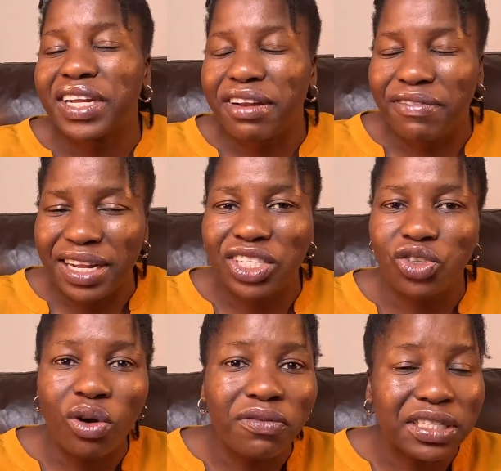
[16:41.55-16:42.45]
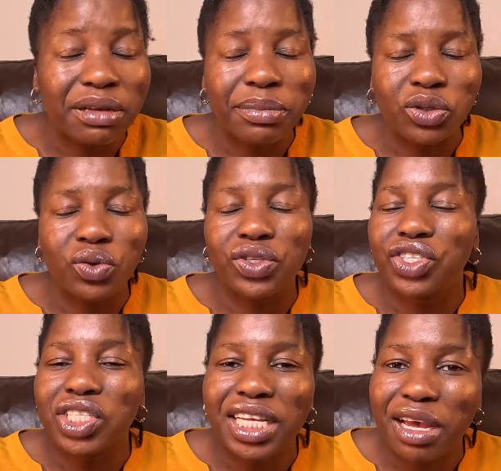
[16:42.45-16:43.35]
advantage over somebody who's
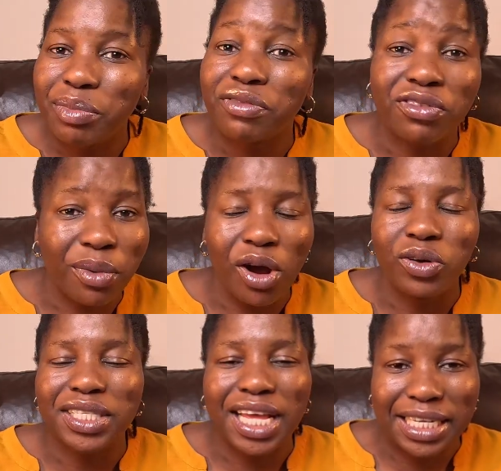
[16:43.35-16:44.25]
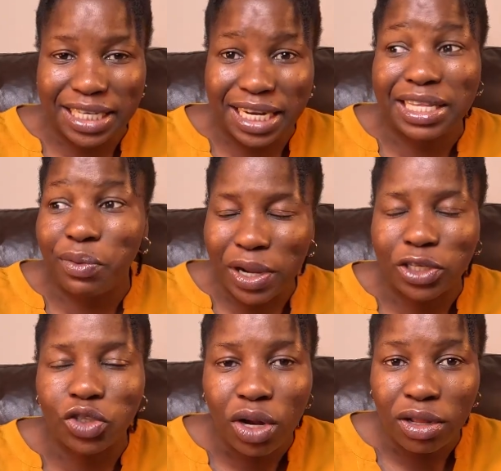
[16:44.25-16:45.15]
just coming from outside and they
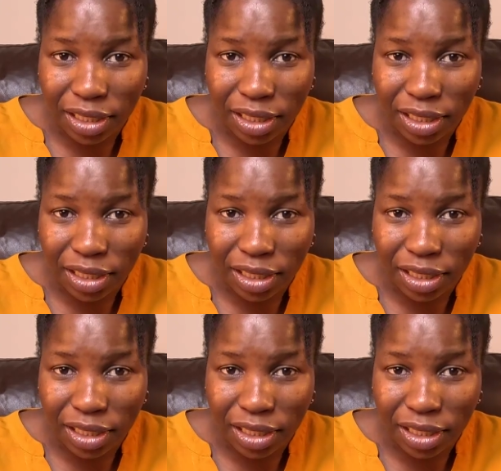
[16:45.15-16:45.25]
want